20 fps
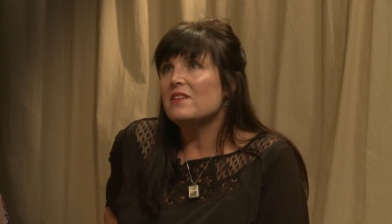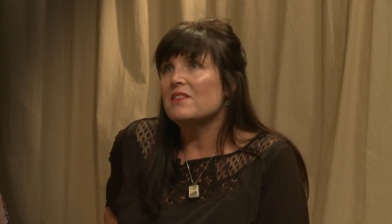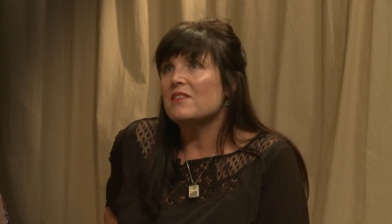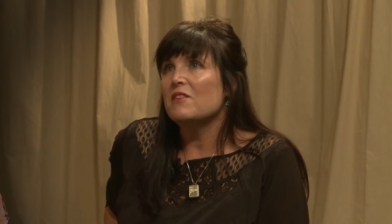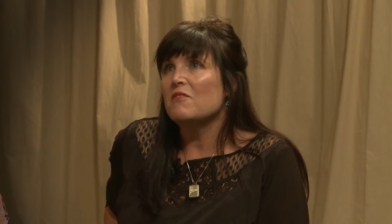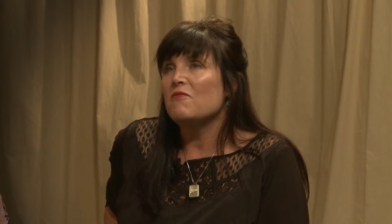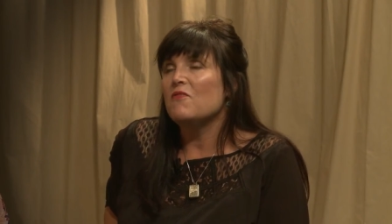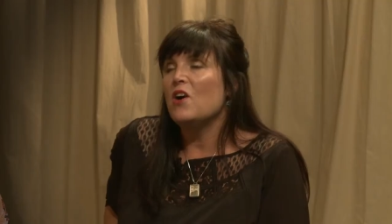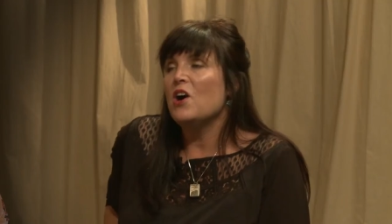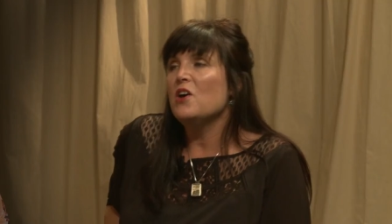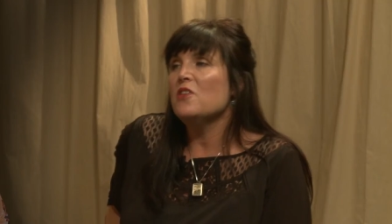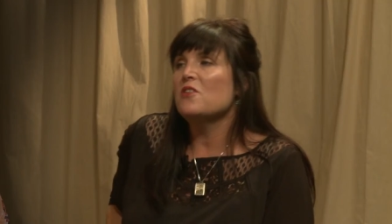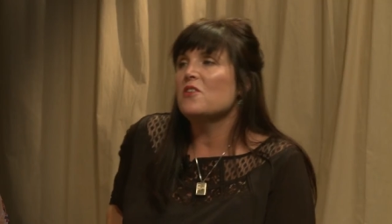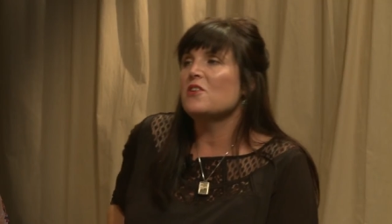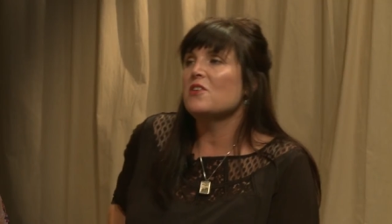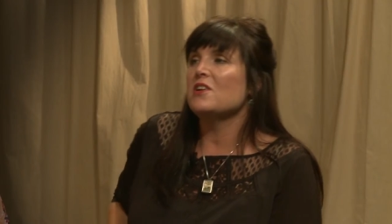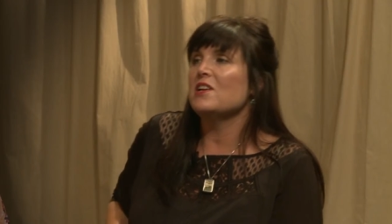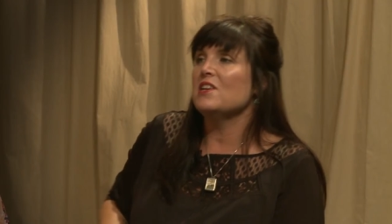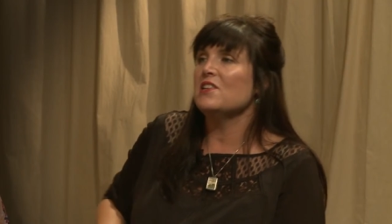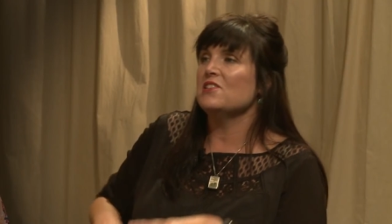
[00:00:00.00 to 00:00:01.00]
the
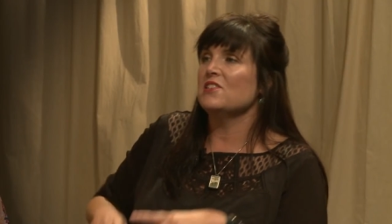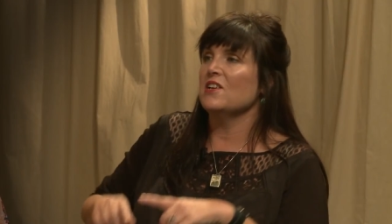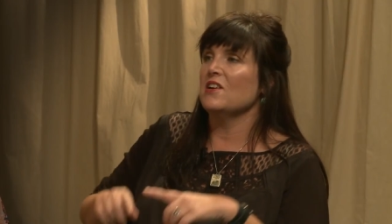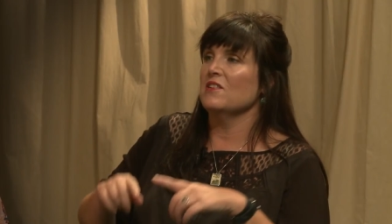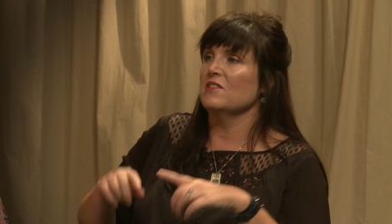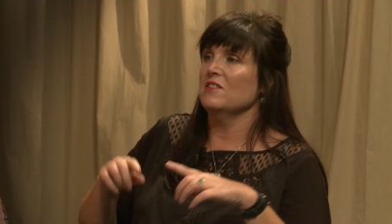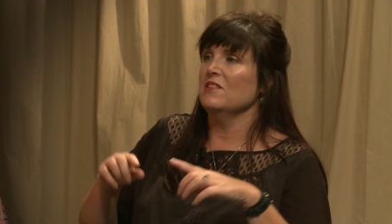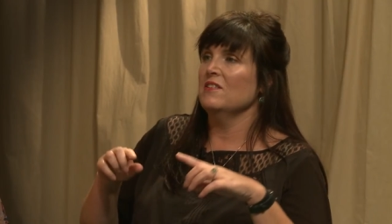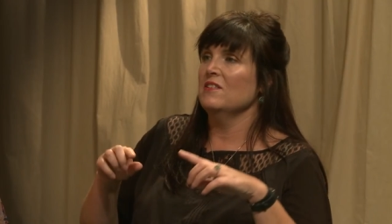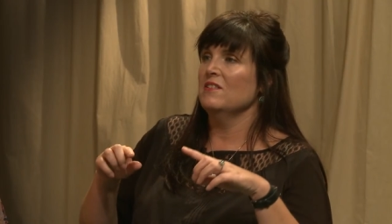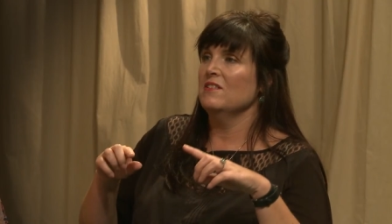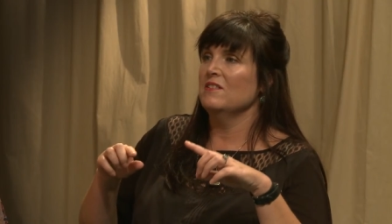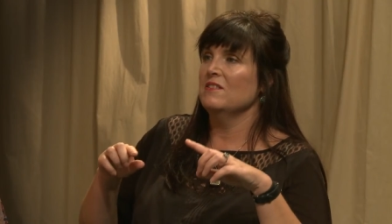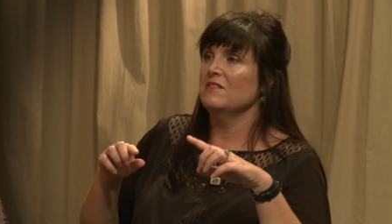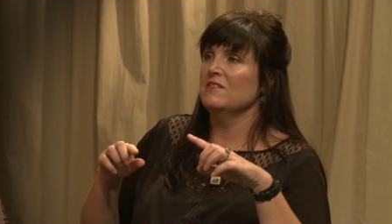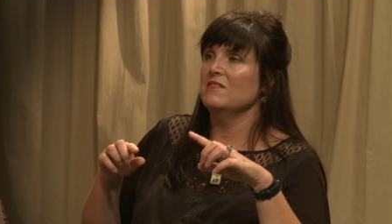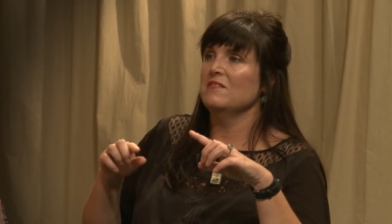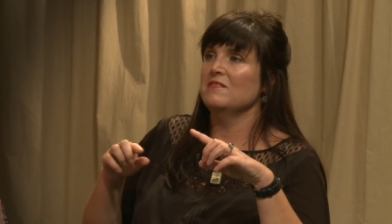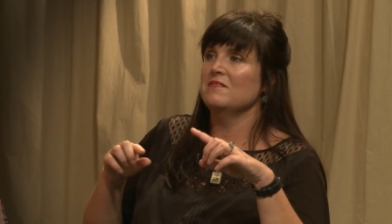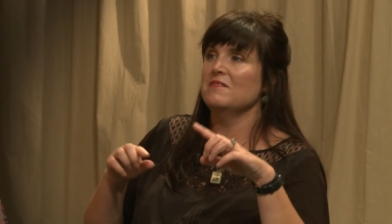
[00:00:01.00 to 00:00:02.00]
father is on
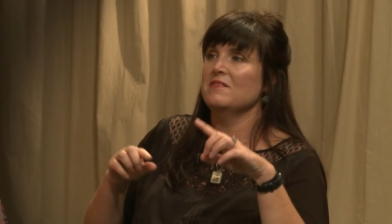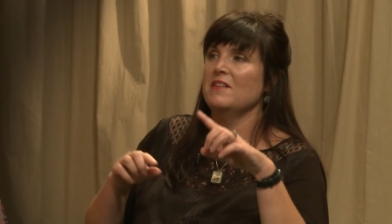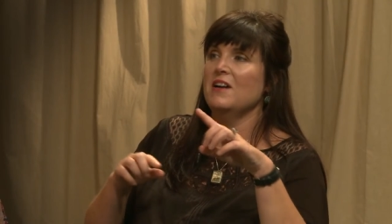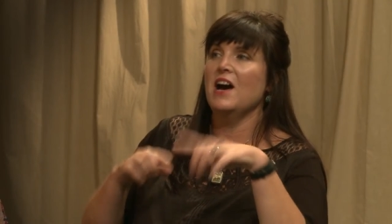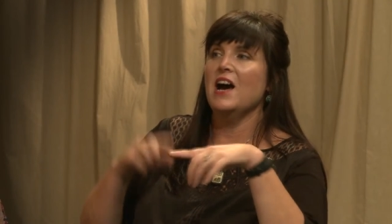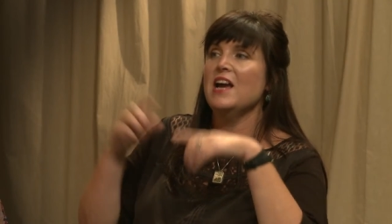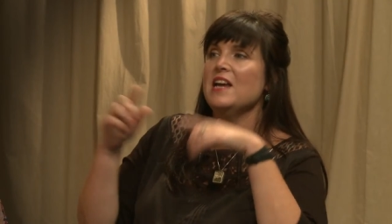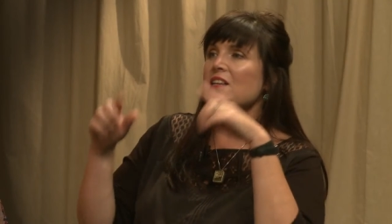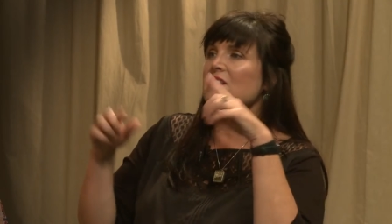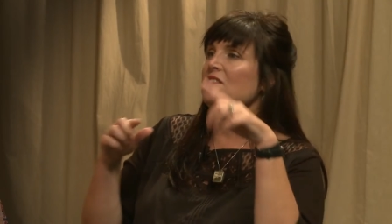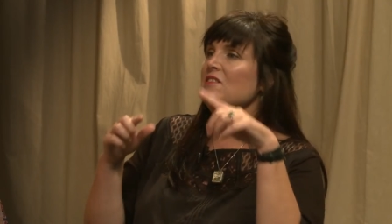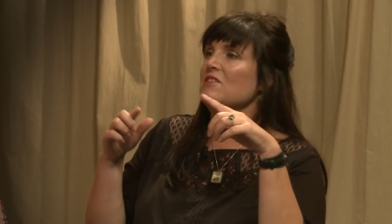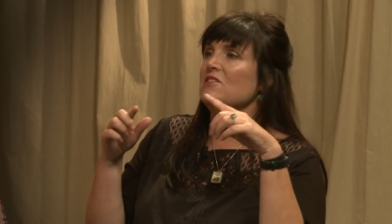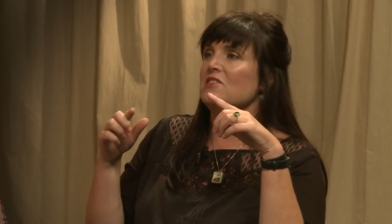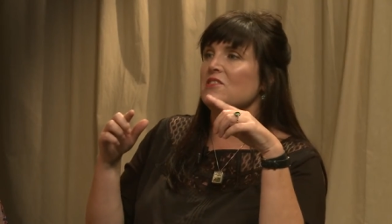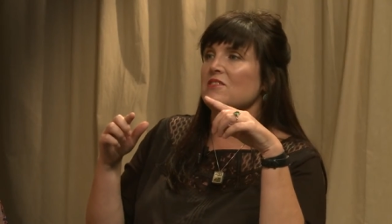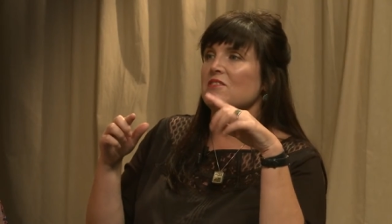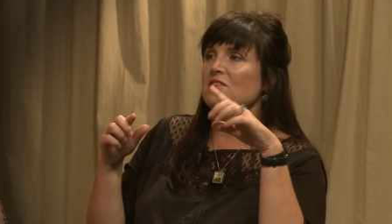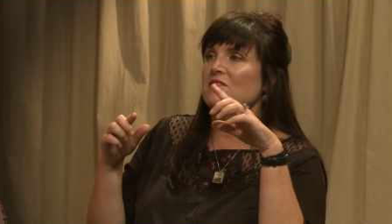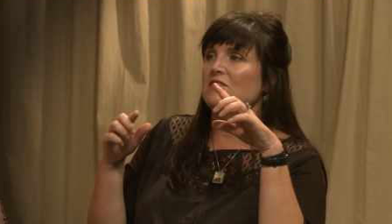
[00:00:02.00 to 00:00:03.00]
heightened